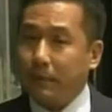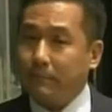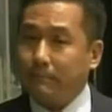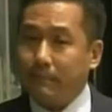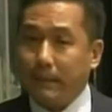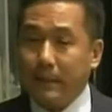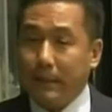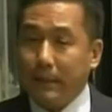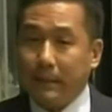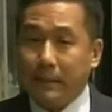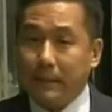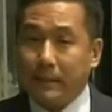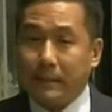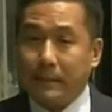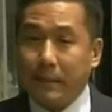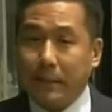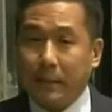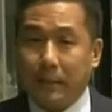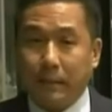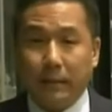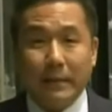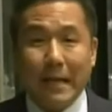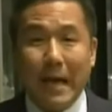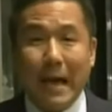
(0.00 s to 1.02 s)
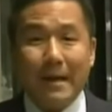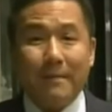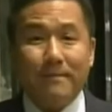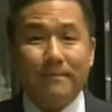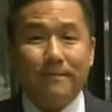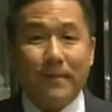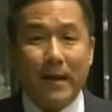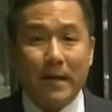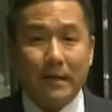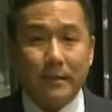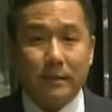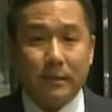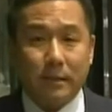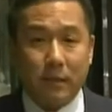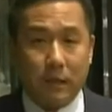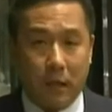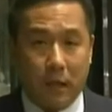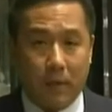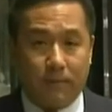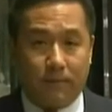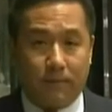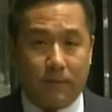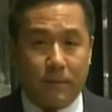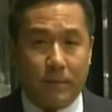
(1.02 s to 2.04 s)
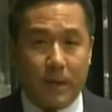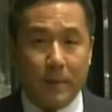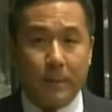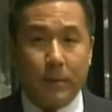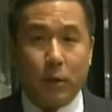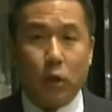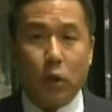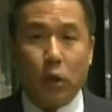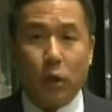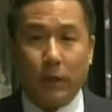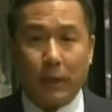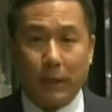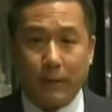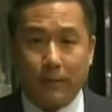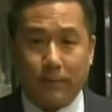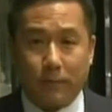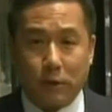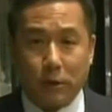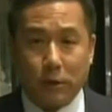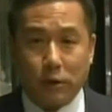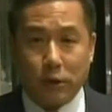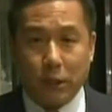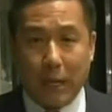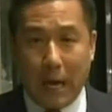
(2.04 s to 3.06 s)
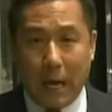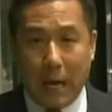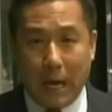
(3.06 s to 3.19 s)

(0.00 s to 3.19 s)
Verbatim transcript: But still not fast enough for people looking for a